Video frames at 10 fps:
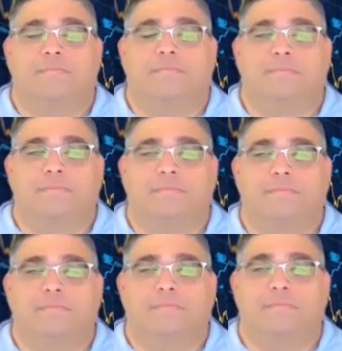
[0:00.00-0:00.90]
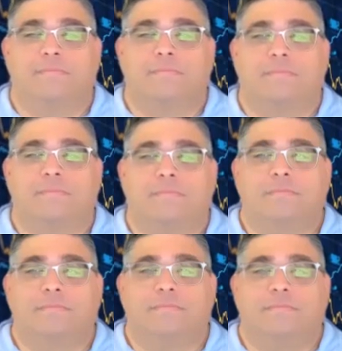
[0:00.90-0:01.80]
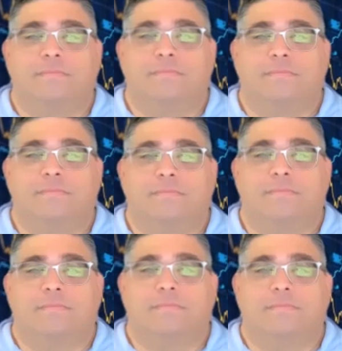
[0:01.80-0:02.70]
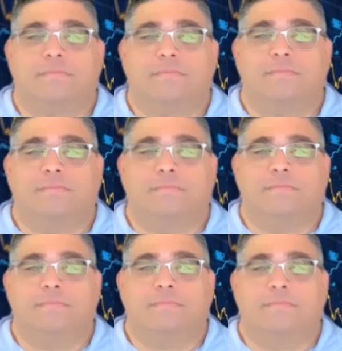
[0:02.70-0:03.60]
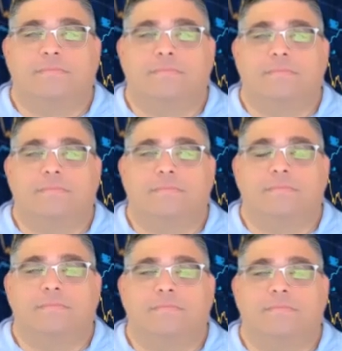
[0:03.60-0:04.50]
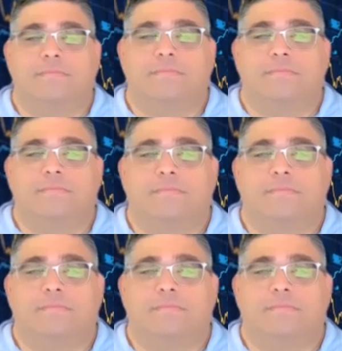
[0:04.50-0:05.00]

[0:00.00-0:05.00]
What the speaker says: The person shown says nothing.